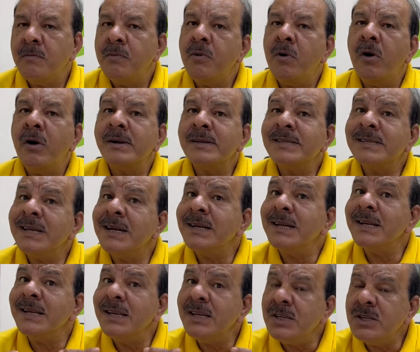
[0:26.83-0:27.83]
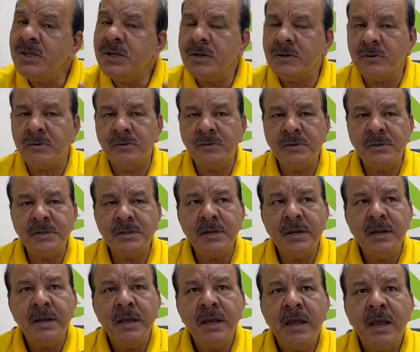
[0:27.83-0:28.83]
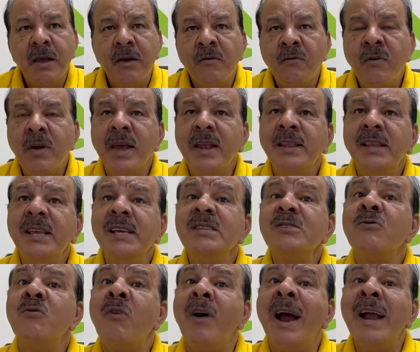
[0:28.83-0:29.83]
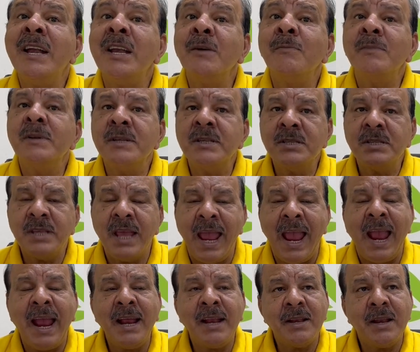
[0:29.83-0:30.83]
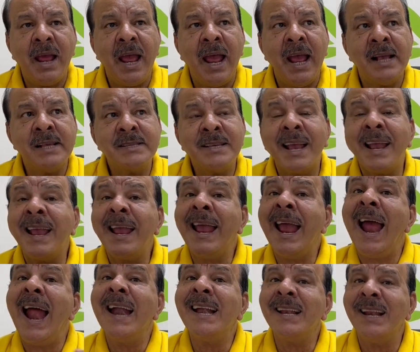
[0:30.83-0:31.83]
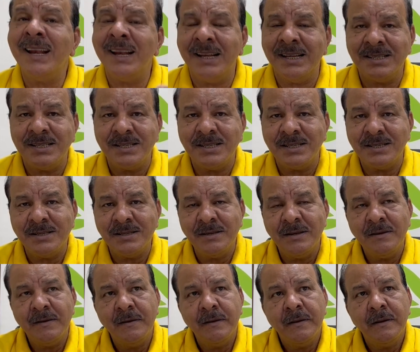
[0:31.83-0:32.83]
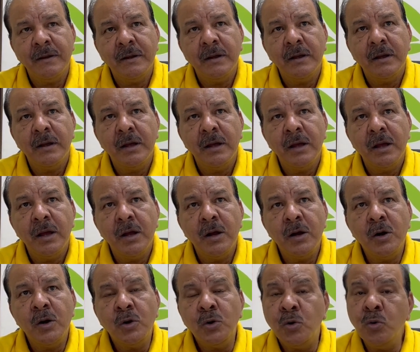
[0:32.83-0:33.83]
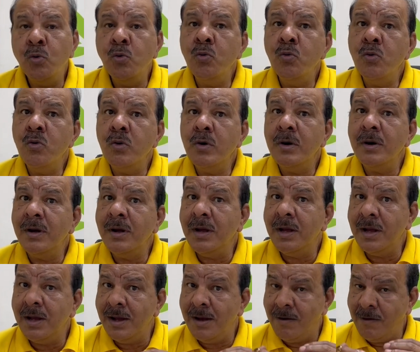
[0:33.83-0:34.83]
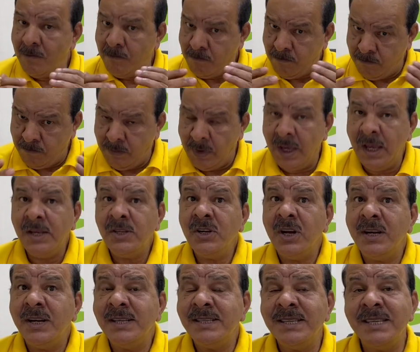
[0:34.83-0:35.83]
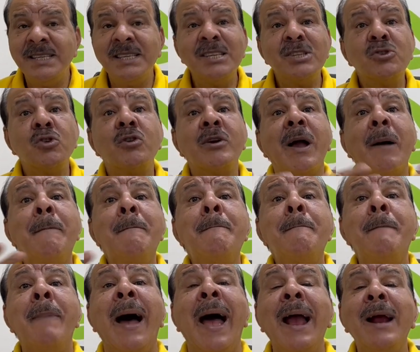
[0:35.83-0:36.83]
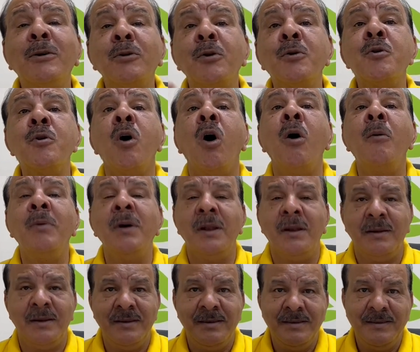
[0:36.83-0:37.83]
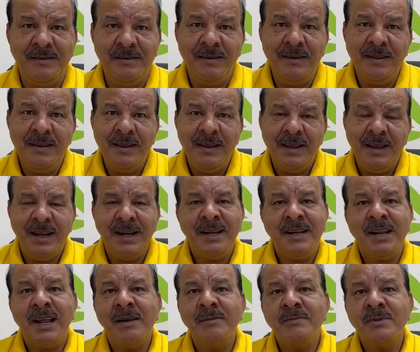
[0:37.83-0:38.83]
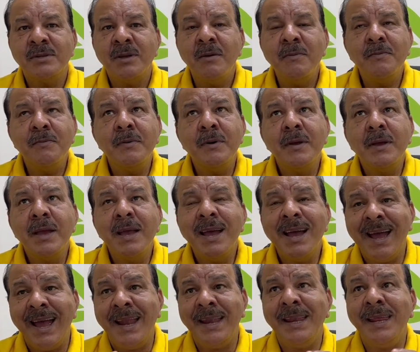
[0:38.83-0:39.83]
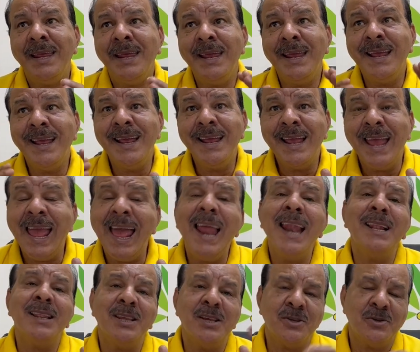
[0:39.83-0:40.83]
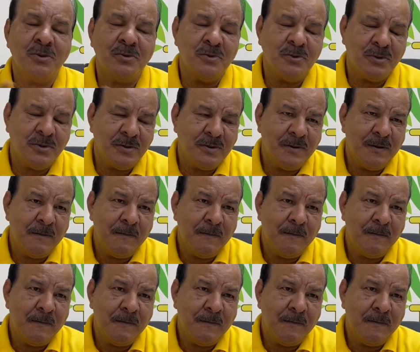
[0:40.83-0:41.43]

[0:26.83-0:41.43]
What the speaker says: for certain issues where these vitamins act as a catalyst to major diseases to come back to normal in terms of any health issues.